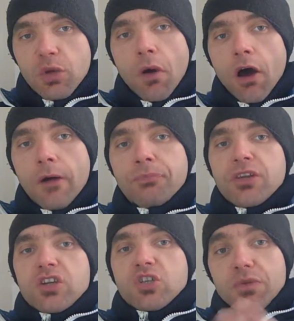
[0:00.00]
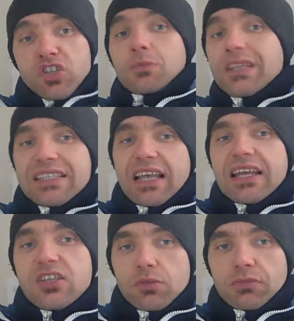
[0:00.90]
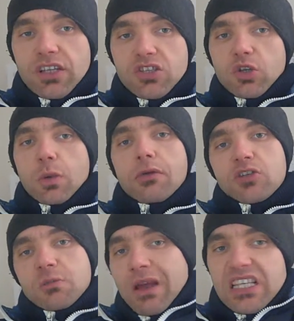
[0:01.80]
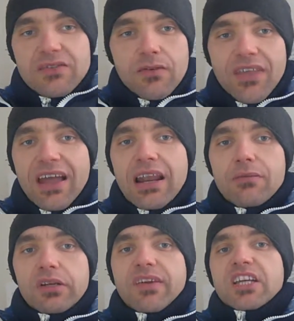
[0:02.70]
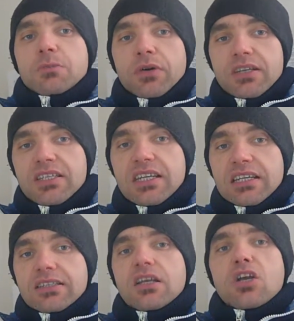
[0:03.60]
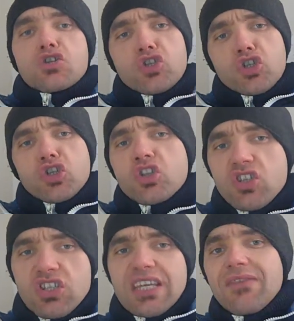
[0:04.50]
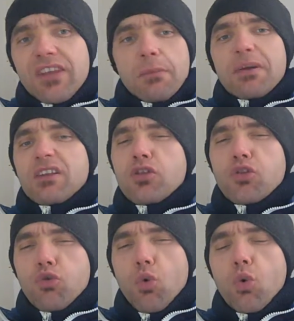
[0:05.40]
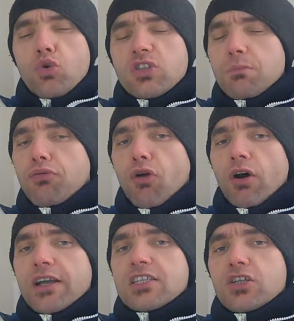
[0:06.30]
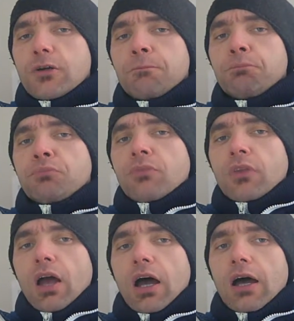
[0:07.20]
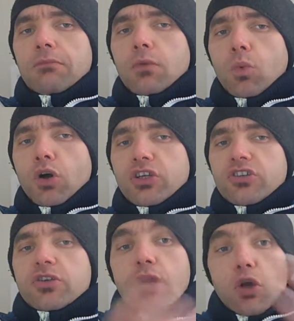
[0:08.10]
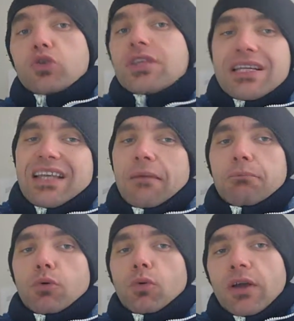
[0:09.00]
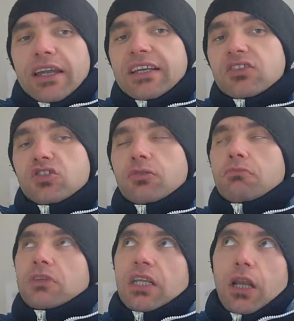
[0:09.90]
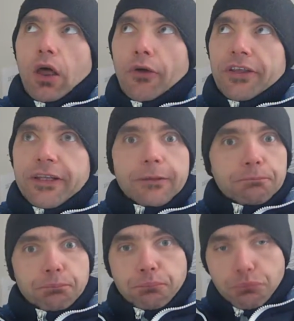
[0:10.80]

that you are. So when somebody says something to you, irrespective of their level of expertise, just give it a bit of thought prior to what you do. A good example is something like